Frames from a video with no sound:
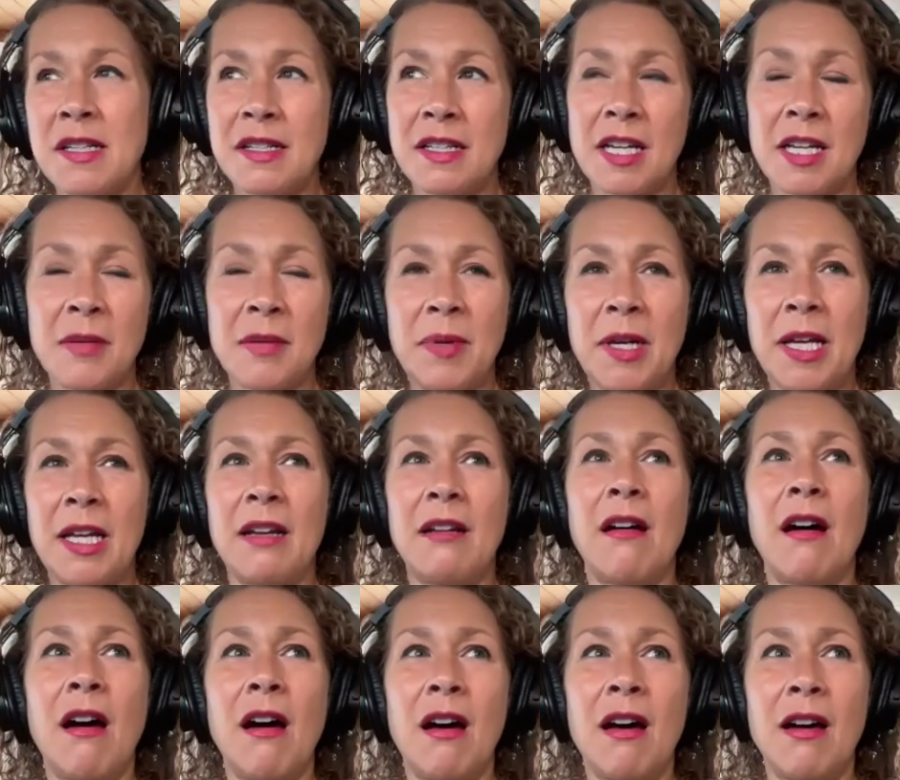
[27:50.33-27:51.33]
tidbit
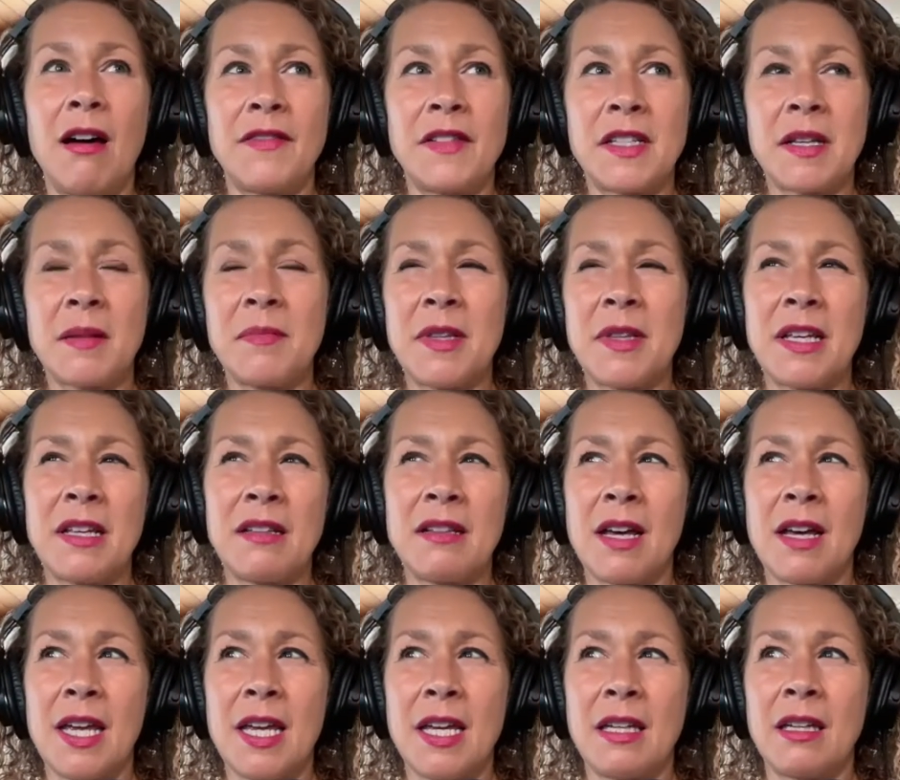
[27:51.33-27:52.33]
of something
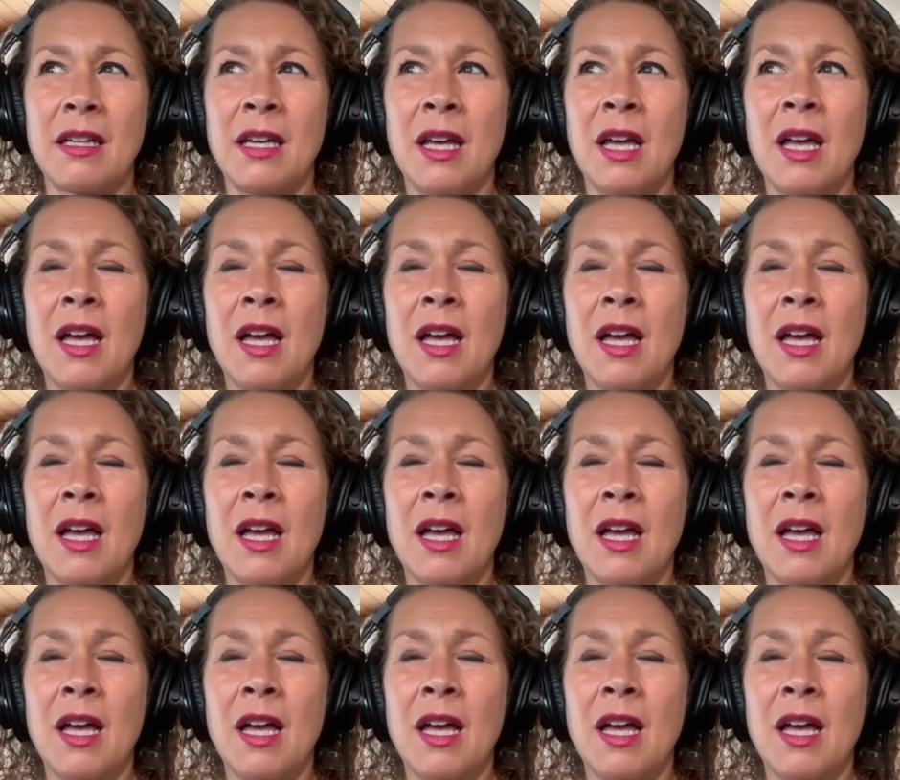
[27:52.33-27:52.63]
like